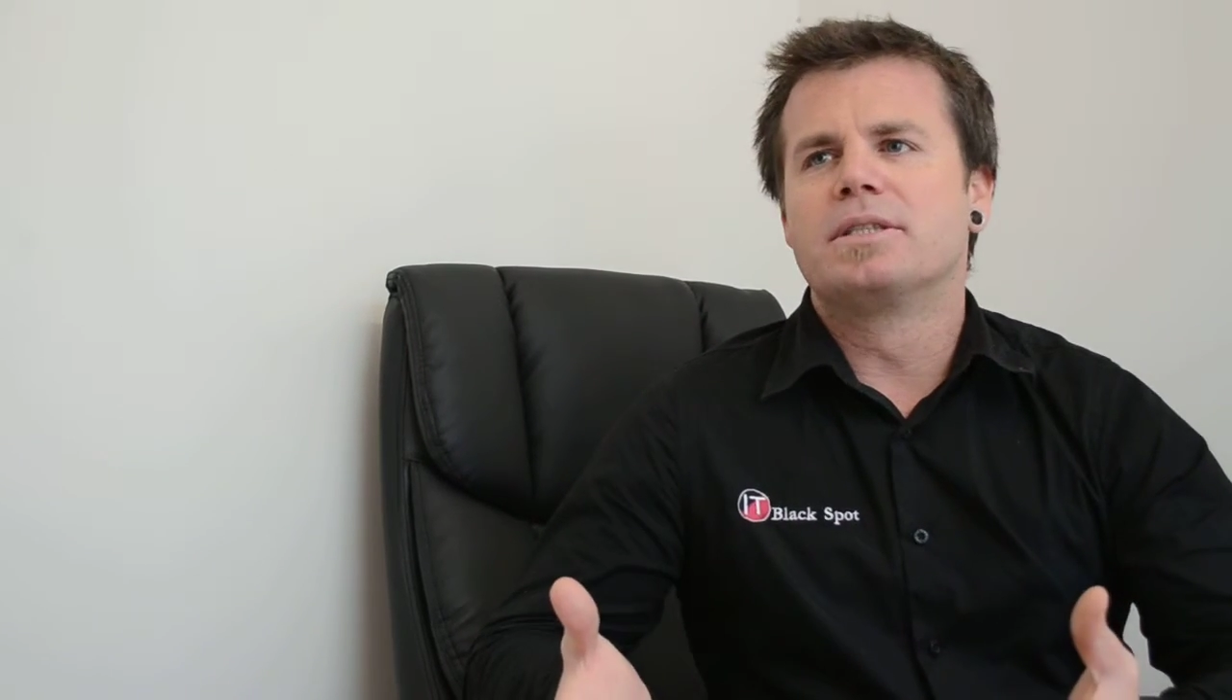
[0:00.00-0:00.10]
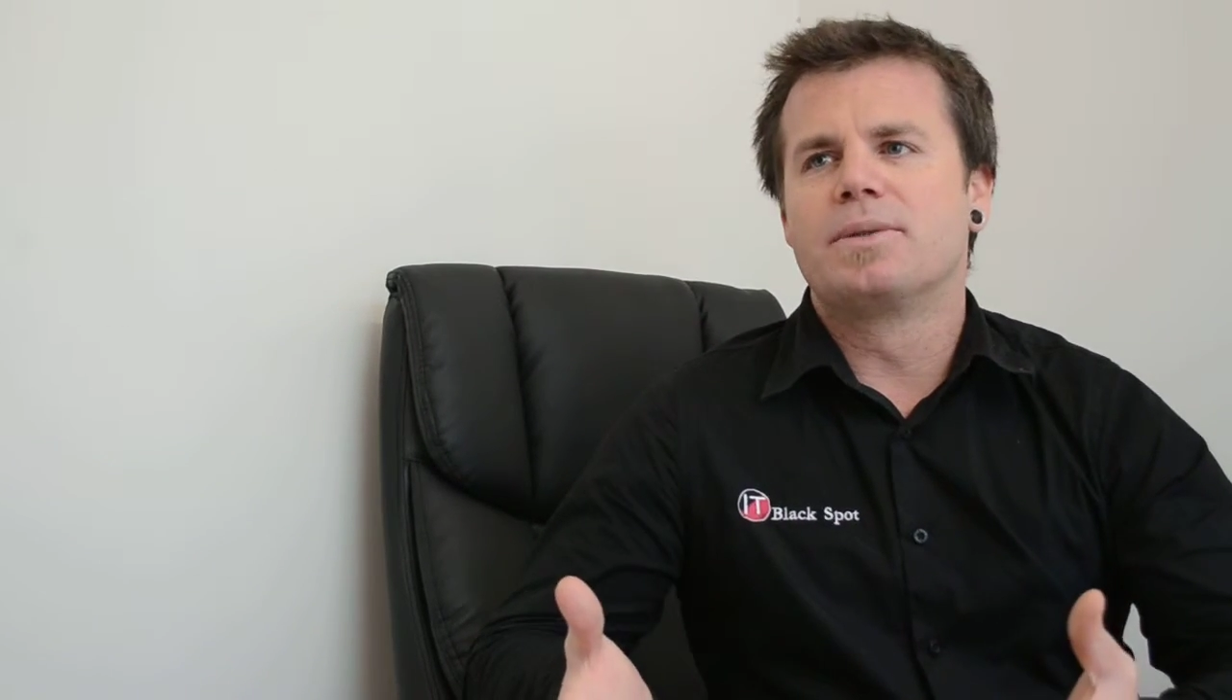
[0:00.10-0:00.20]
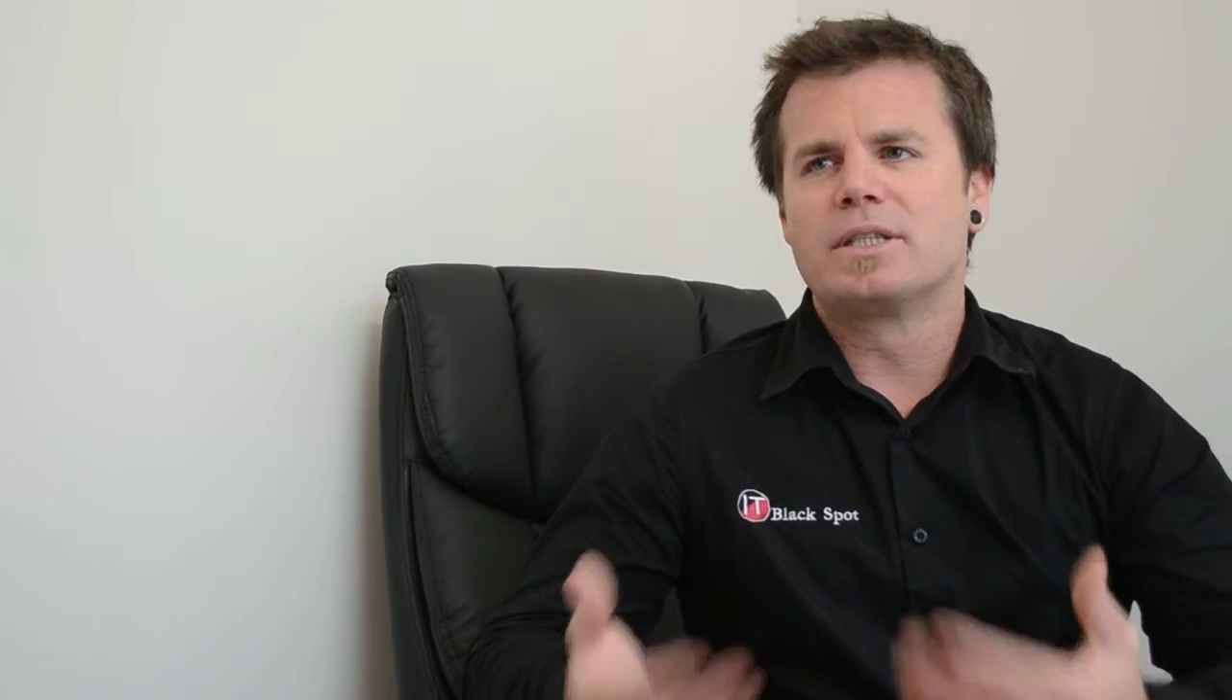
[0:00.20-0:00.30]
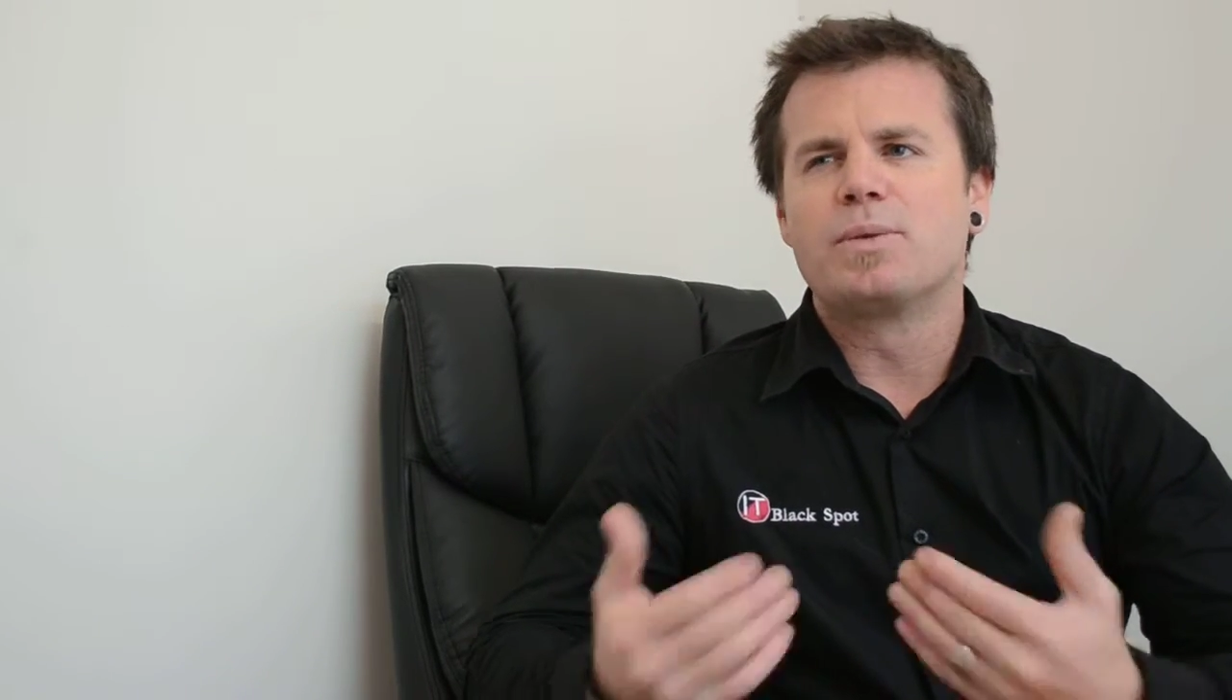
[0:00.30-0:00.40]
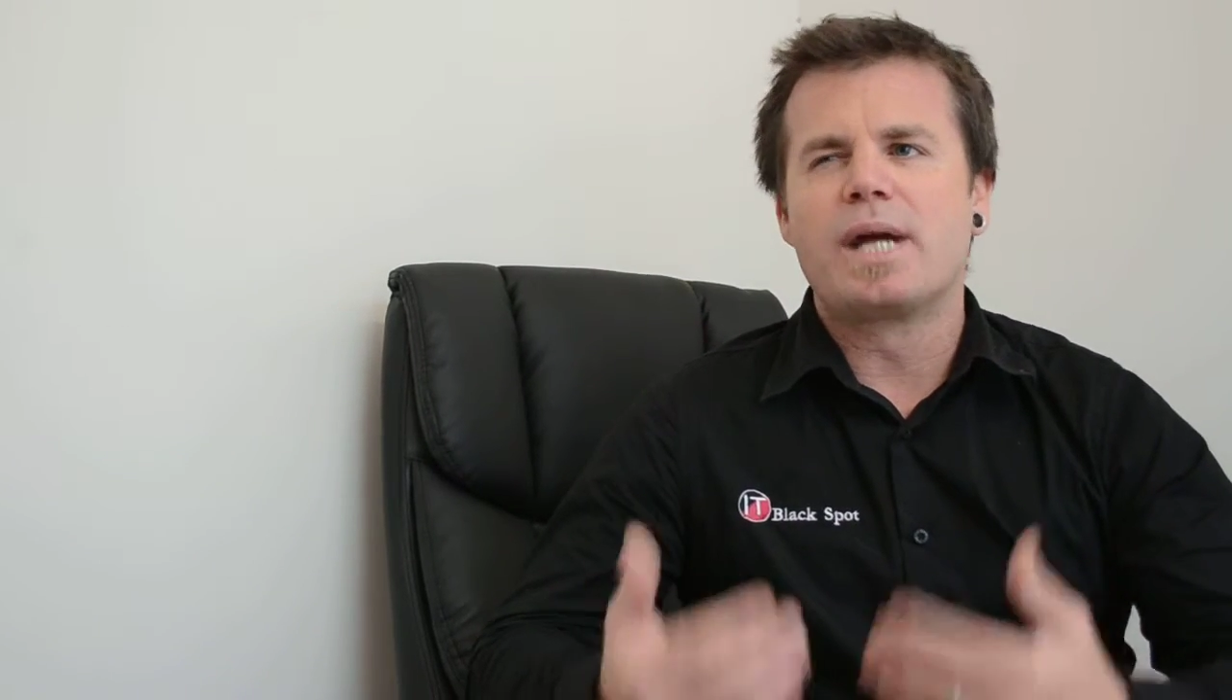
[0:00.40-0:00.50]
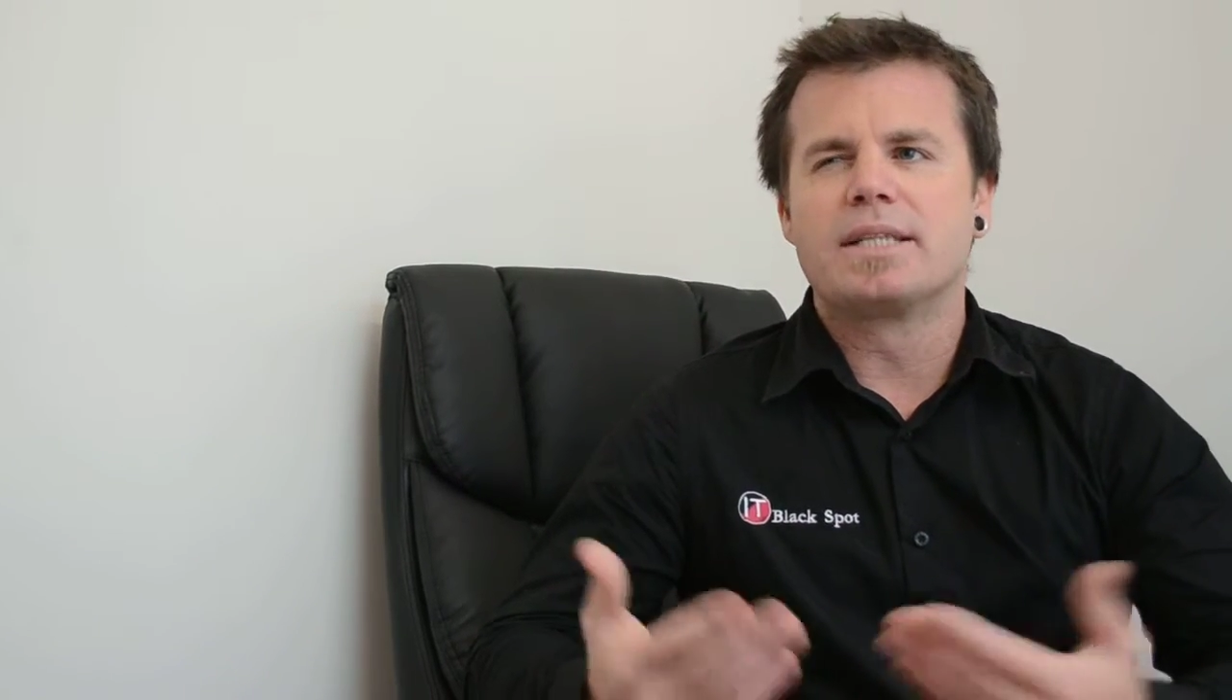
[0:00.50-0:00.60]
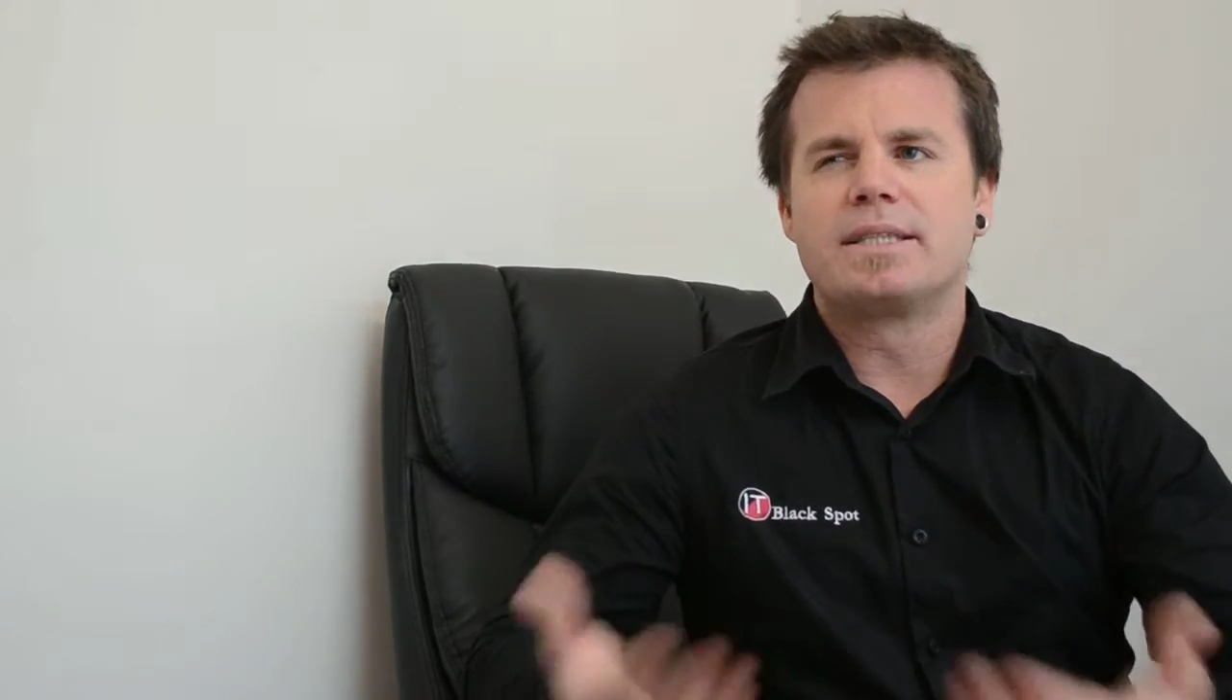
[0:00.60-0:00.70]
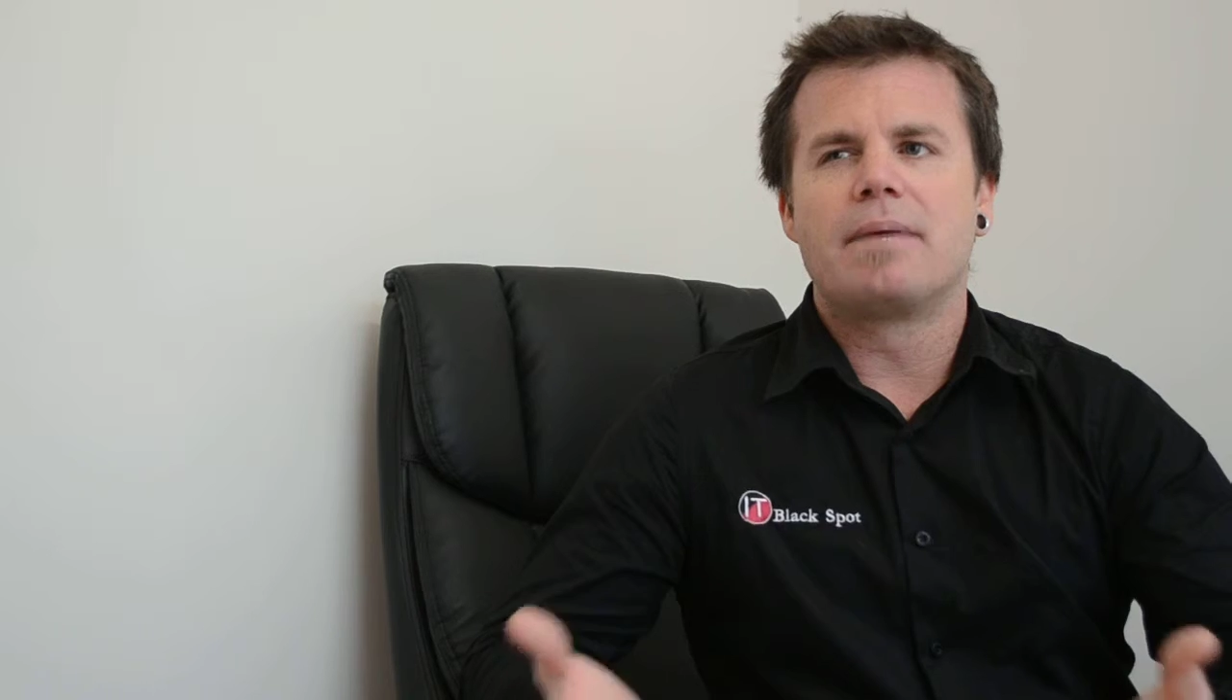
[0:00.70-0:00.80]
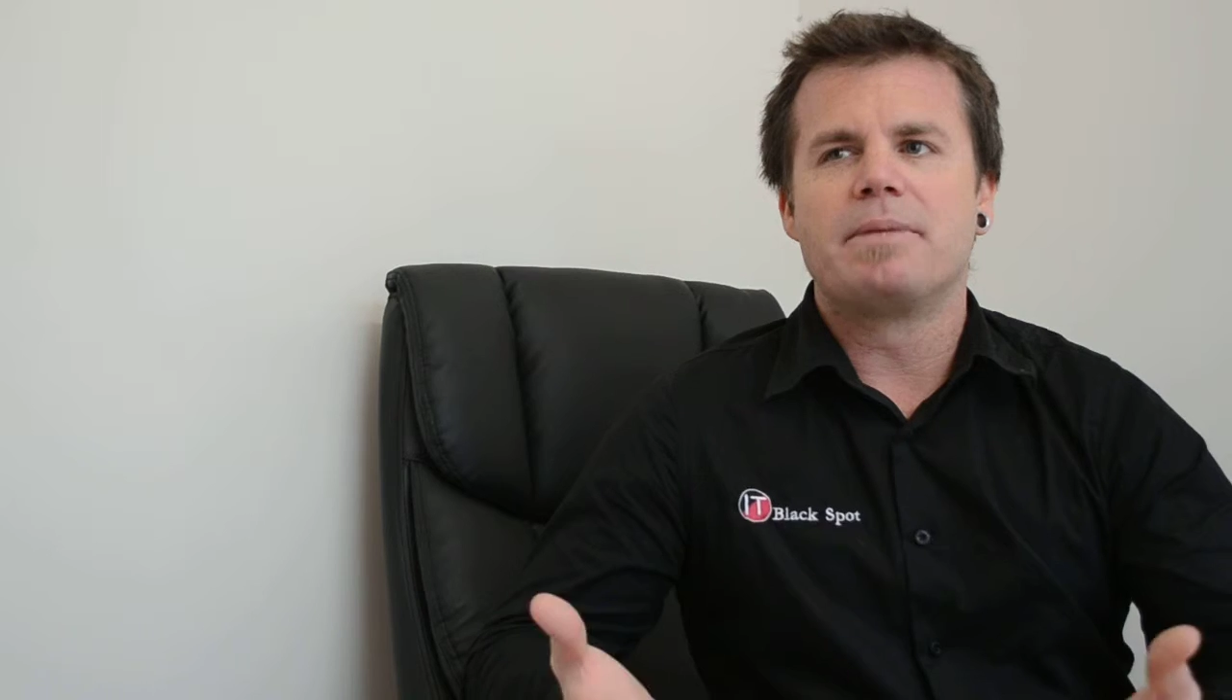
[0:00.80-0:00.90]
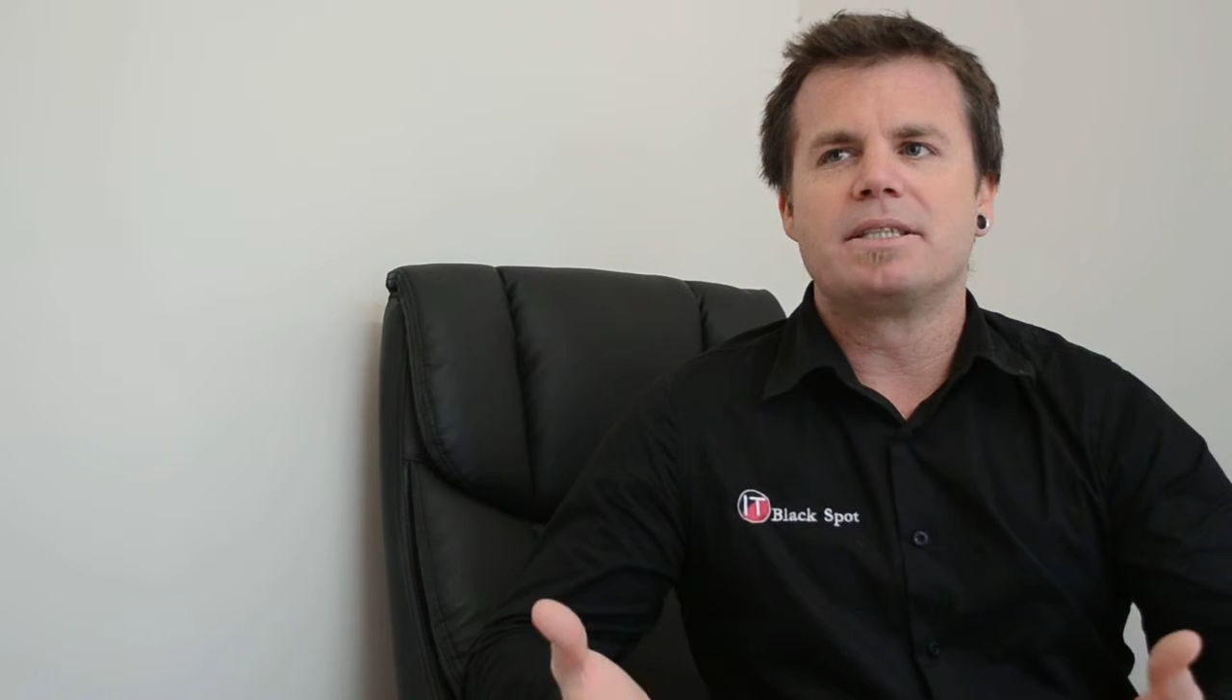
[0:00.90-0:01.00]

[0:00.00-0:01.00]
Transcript: to us, we understand